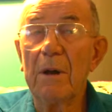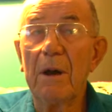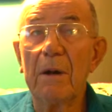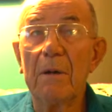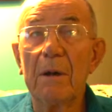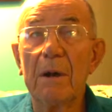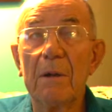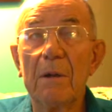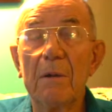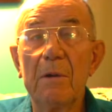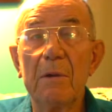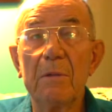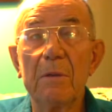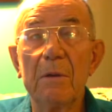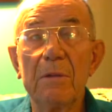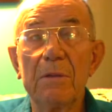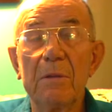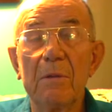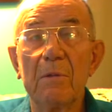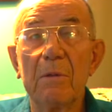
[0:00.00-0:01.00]
I don't know
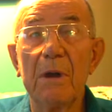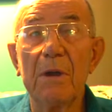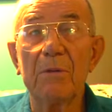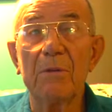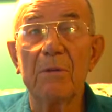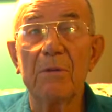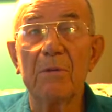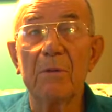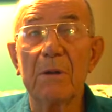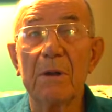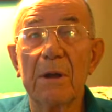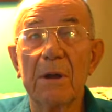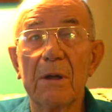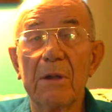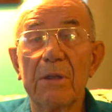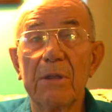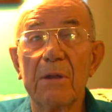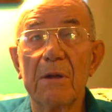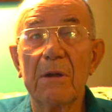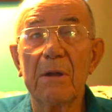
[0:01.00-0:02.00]
what the wages were out
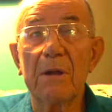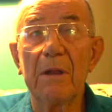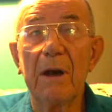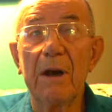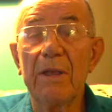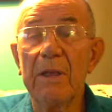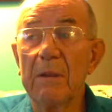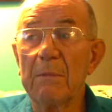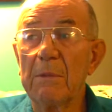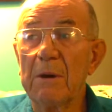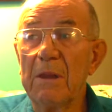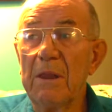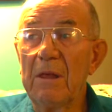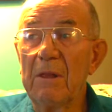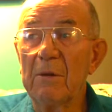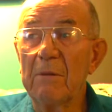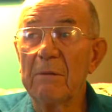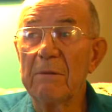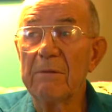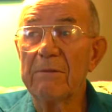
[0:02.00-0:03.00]
there. I think about a
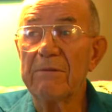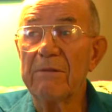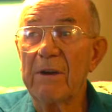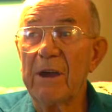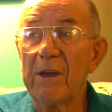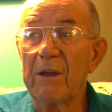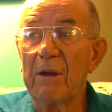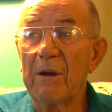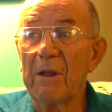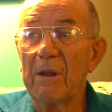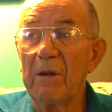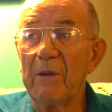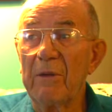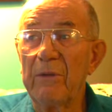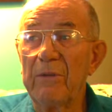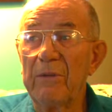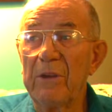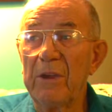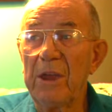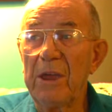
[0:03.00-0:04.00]
little over
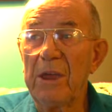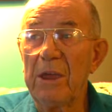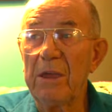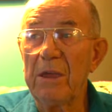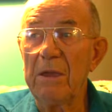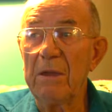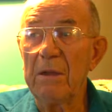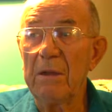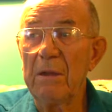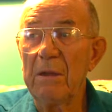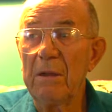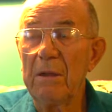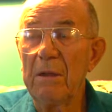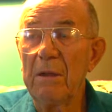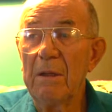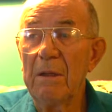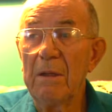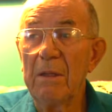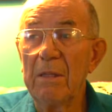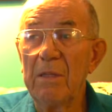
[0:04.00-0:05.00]
$5 a day.
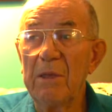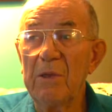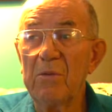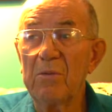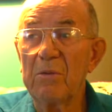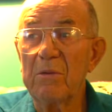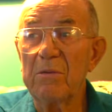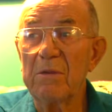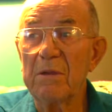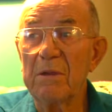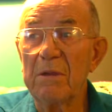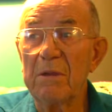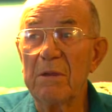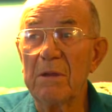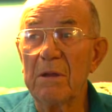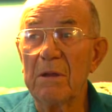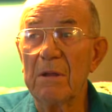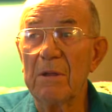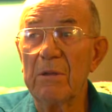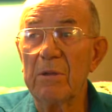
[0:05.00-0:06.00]
This was
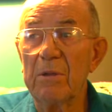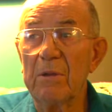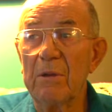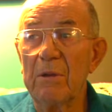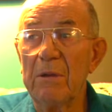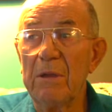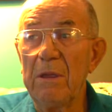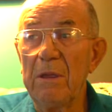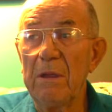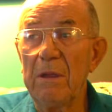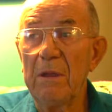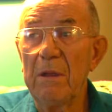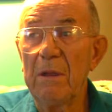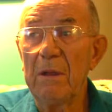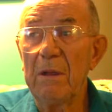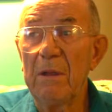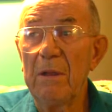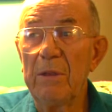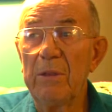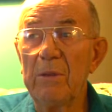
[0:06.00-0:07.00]
in
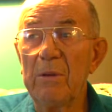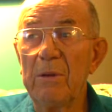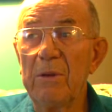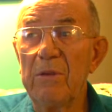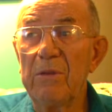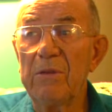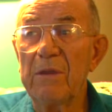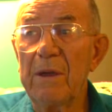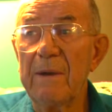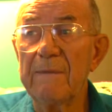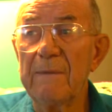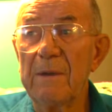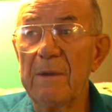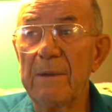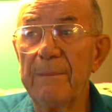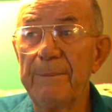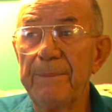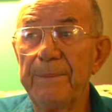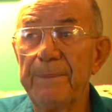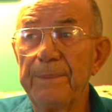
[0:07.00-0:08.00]
37,
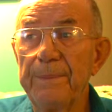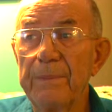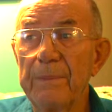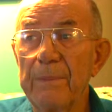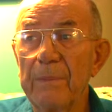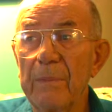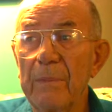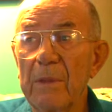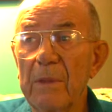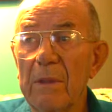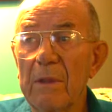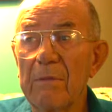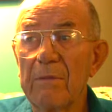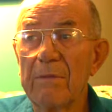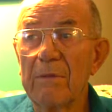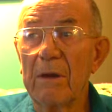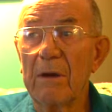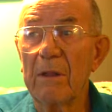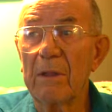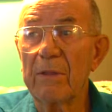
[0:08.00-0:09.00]

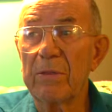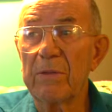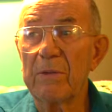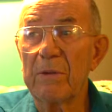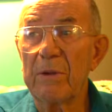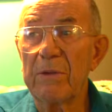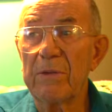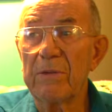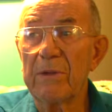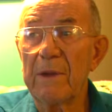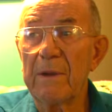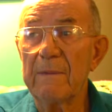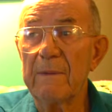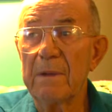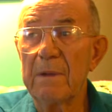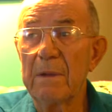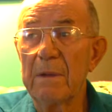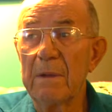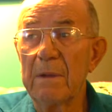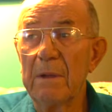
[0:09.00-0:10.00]
fall of
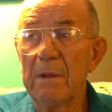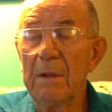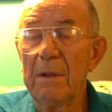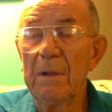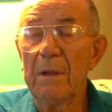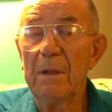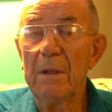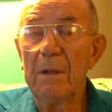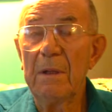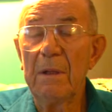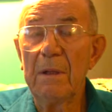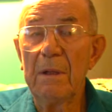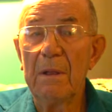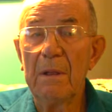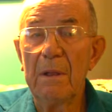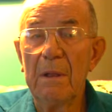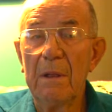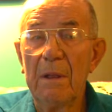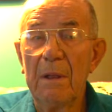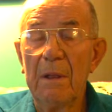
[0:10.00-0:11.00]
37.
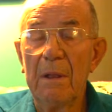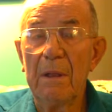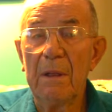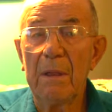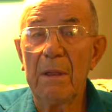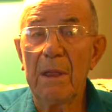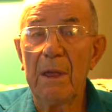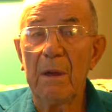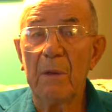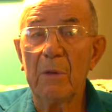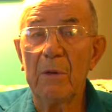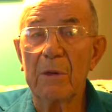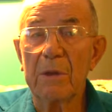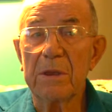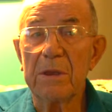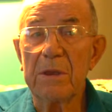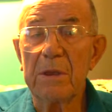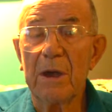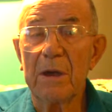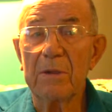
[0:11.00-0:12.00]
And I
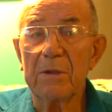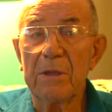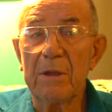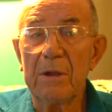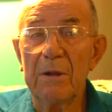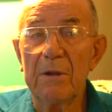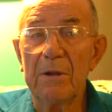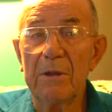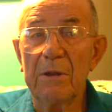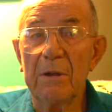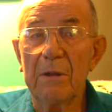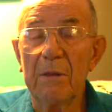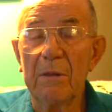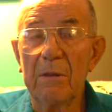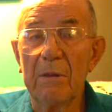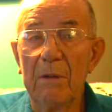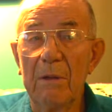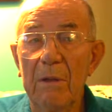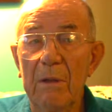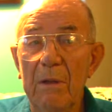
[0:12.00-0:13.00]
worked out there
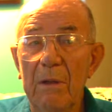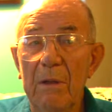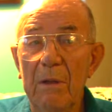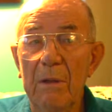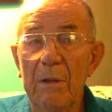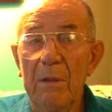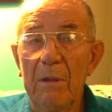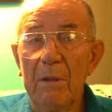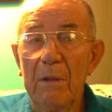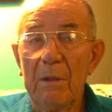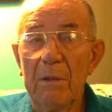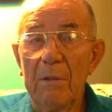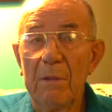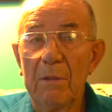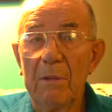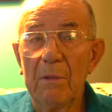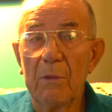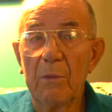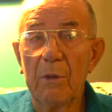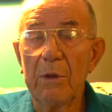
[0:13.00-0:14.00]
until
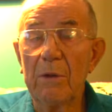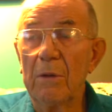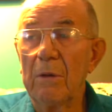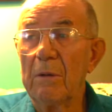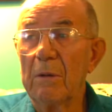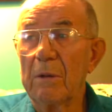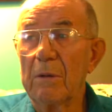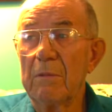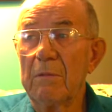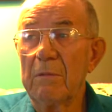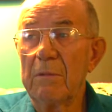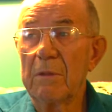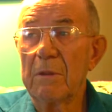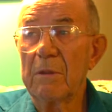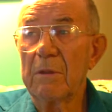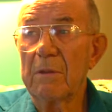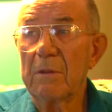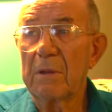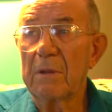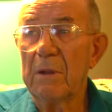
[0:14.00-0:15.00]
winter
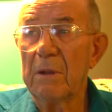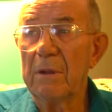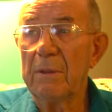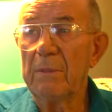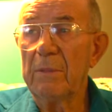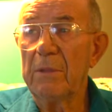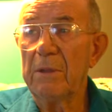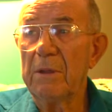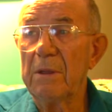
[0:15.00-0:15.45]
come.